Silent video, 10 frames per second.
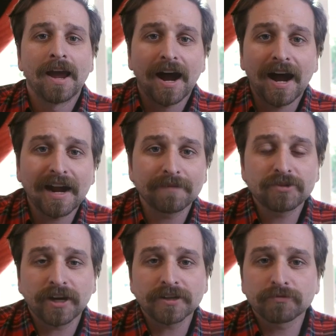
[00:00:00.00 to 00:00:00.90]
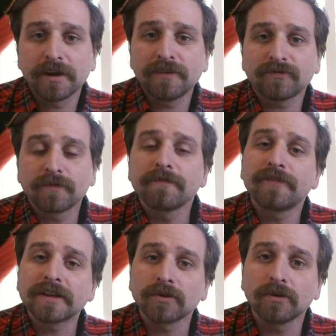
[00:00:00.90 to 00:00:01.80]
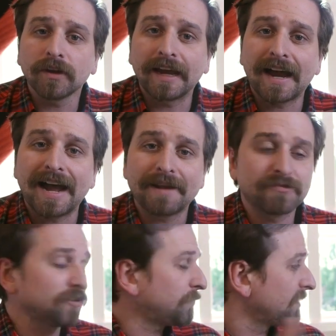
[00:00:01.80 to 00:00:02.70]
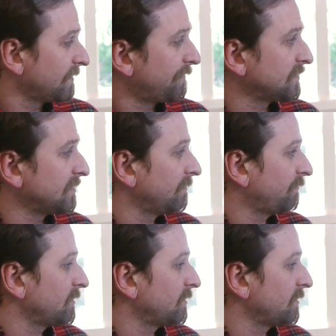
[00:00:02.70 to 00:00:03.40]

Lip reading: Hi, I'm Chase Reeves from Fizzle, and I am just putting the finishing